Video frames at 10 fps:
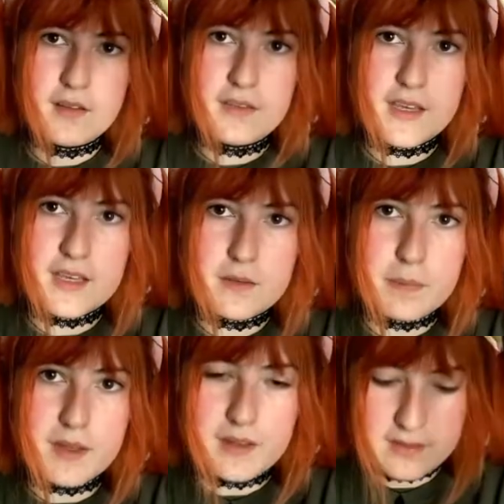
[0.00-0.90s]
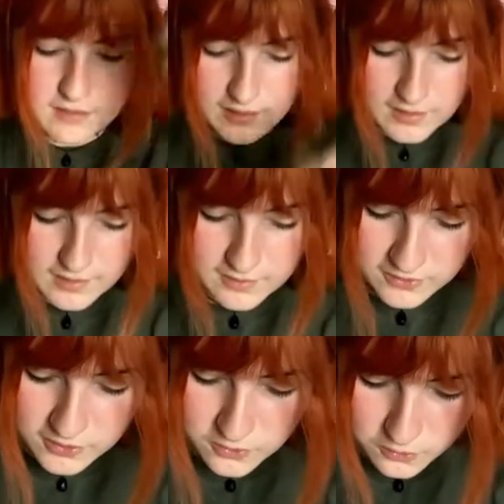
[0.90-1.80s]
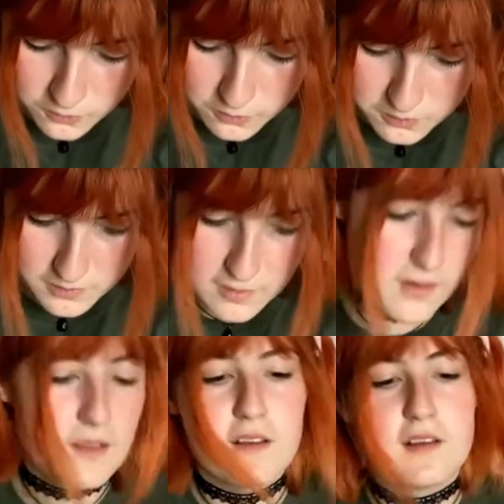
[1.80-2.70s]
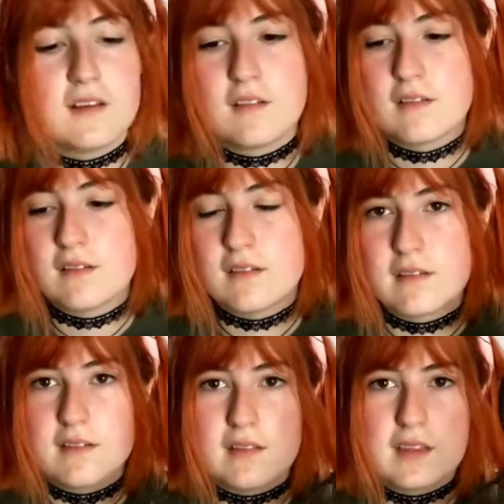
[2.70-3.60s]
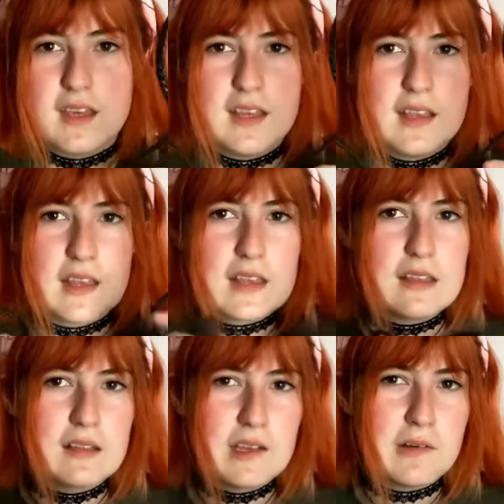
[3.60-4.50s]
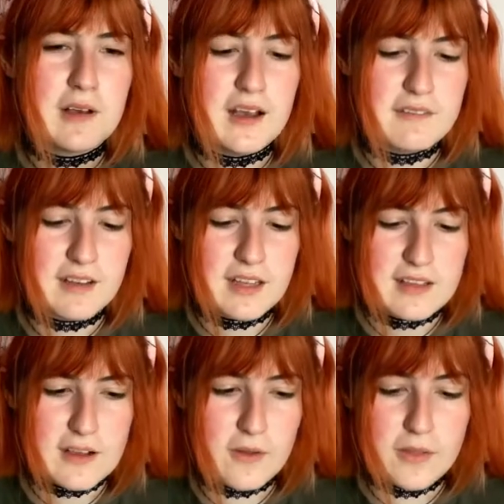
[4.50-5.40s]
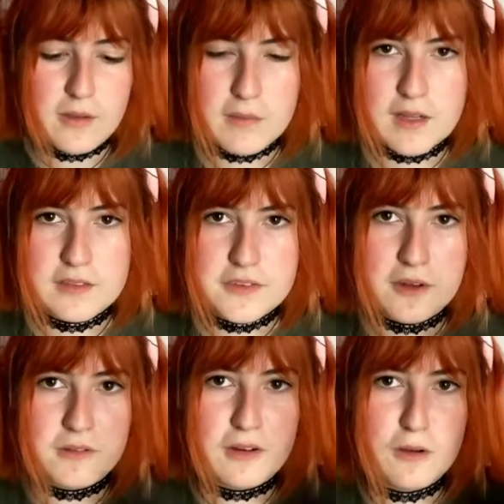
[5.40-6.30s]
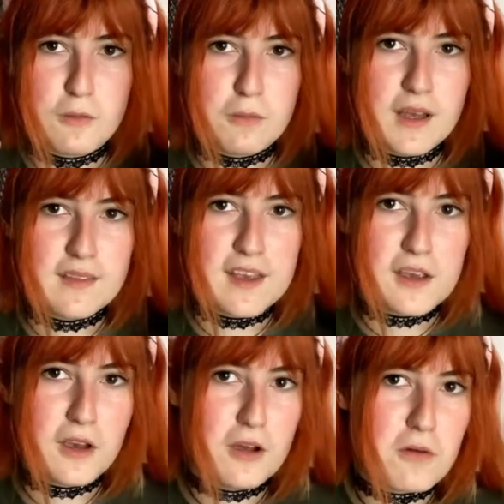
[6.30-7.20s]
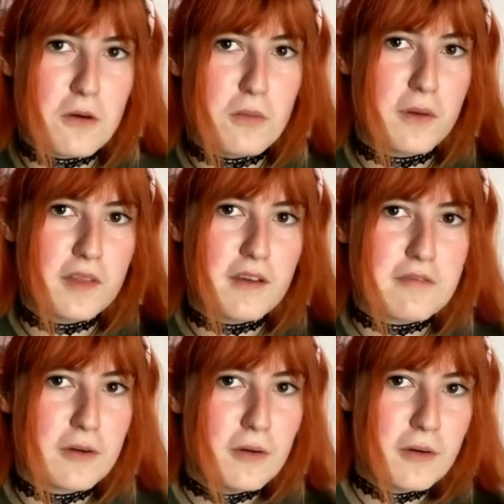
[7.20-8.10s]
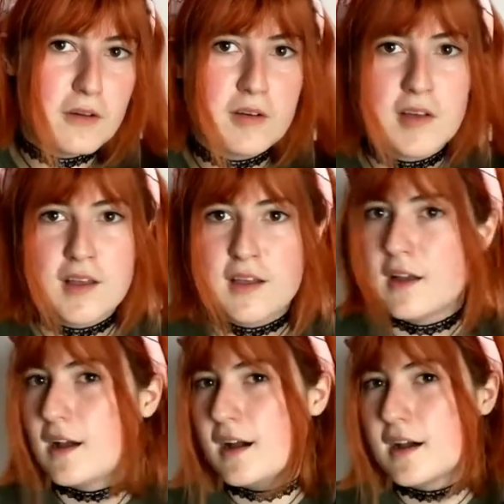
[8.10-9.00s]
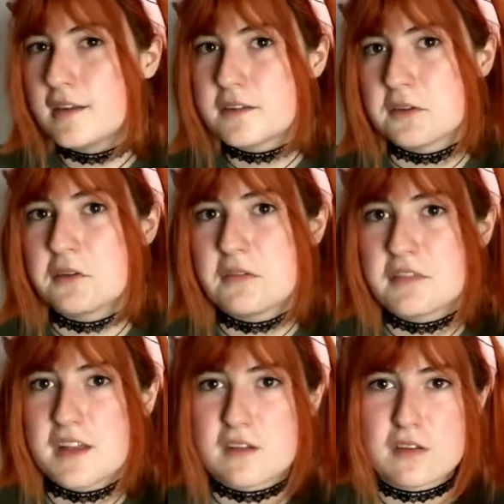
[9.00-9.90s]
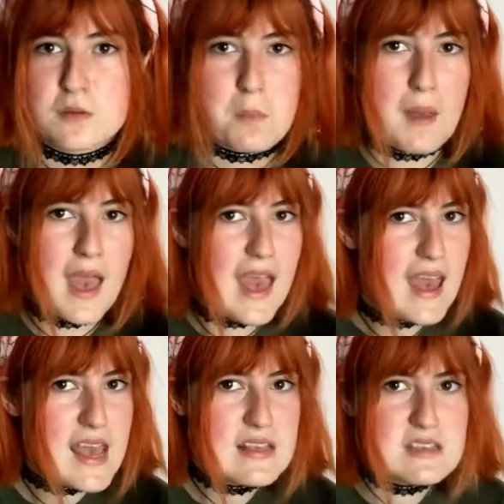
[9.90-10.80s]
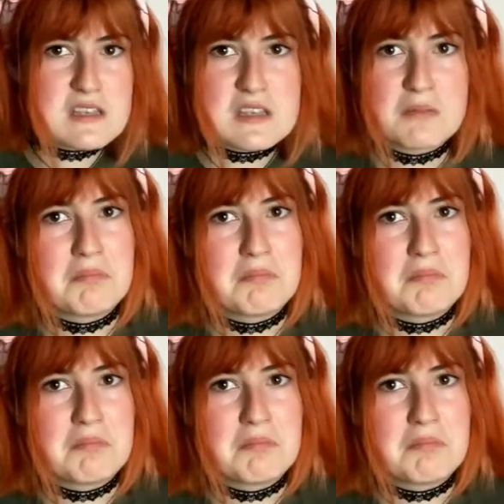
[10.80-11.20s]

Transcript: bits, and then there's two these. They don't have anything on them. I don't know where they go or what they're for. I don't know if they're spares.